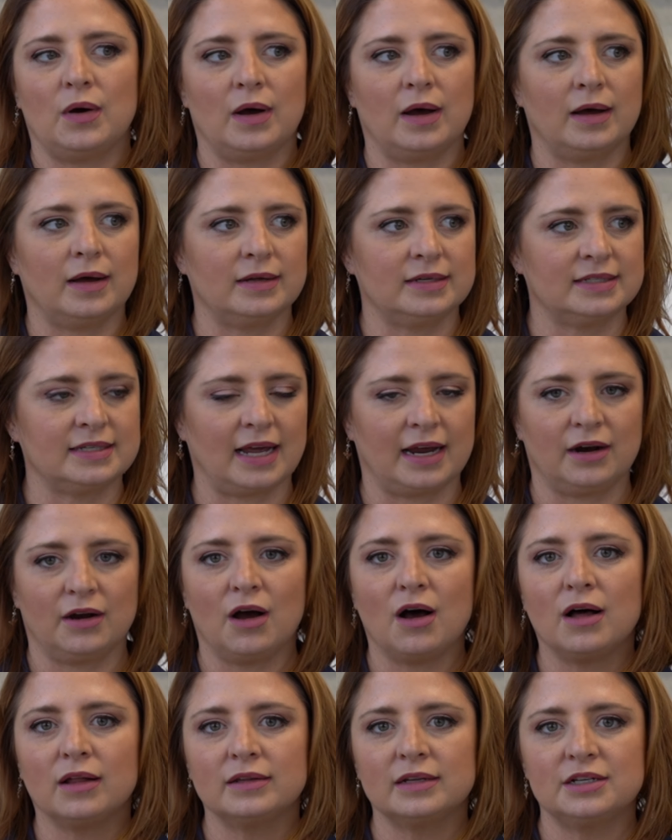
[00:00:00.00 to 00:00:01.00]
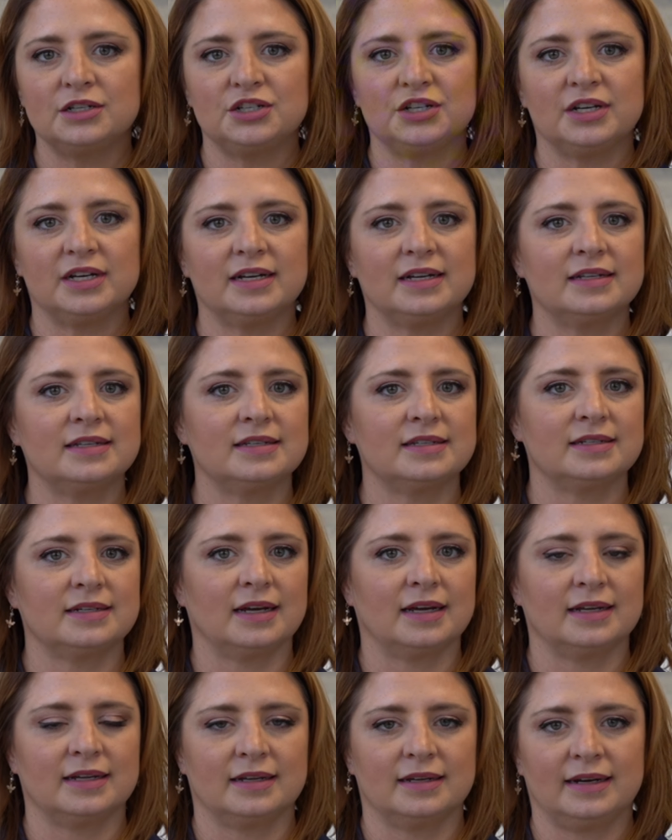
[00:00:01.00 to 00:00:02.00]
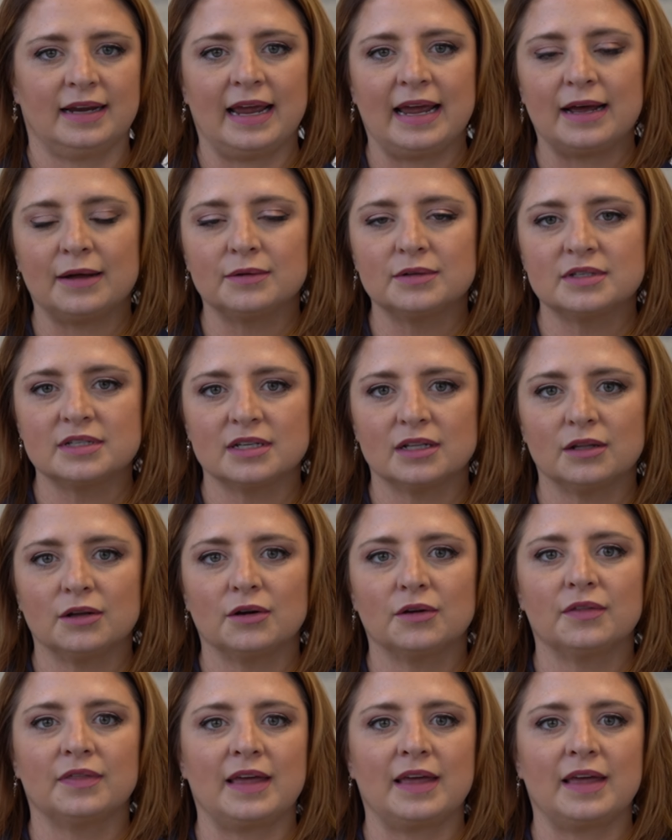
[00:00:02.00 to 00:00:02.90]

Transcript: a psychologist, a counselor,